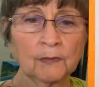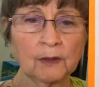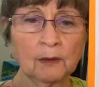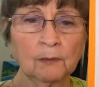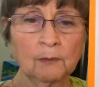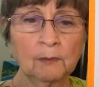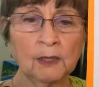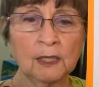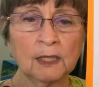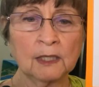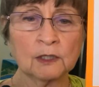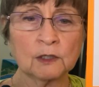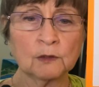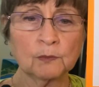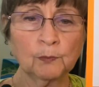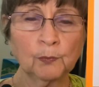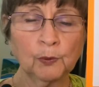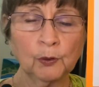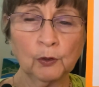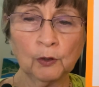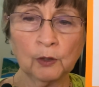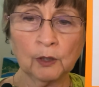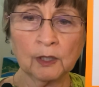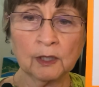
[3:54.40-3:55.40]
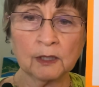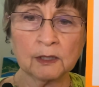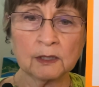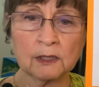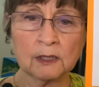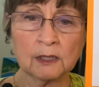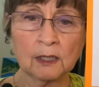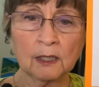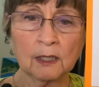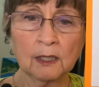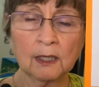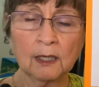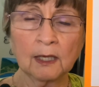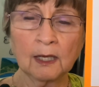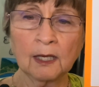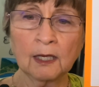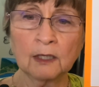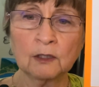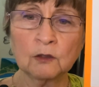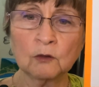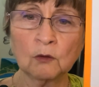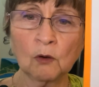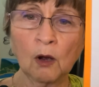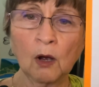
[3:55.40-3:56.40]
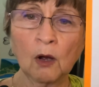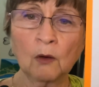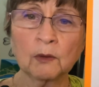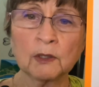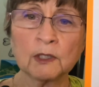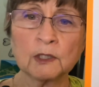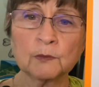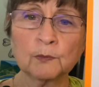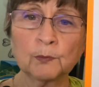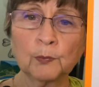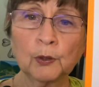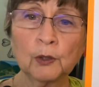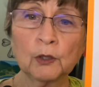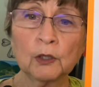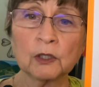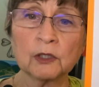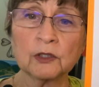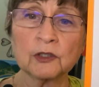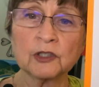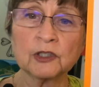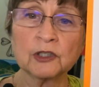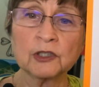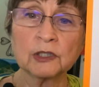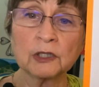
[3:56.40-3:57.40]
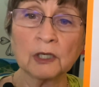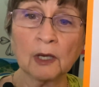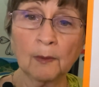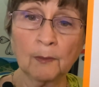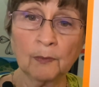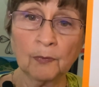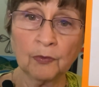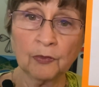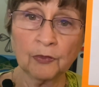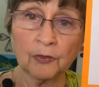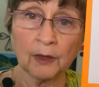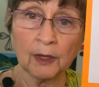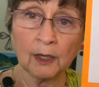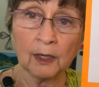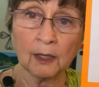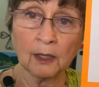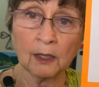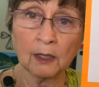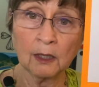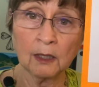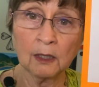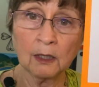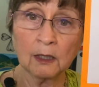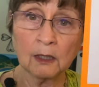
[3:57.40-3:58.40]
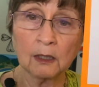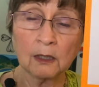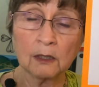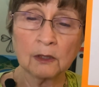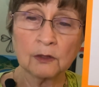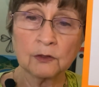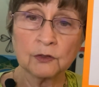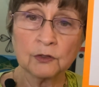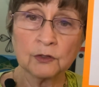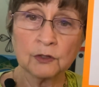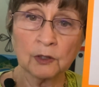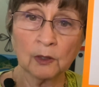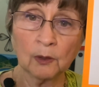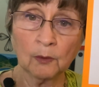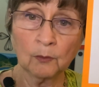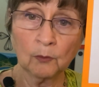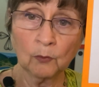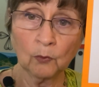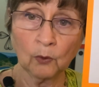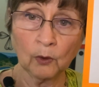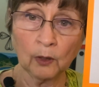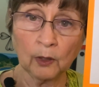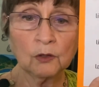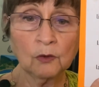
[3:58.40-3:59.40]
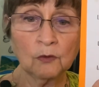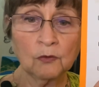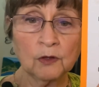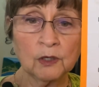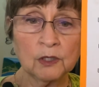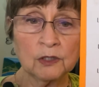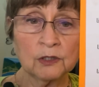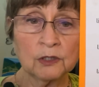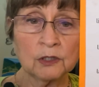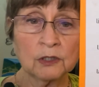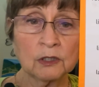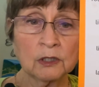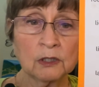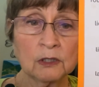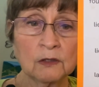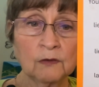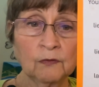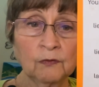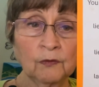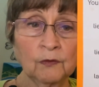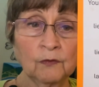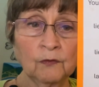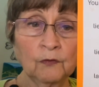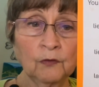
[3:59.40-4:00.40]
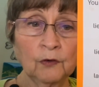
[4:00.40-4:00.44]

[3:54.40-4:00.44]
means put, and you always put something somewhere. So this is a different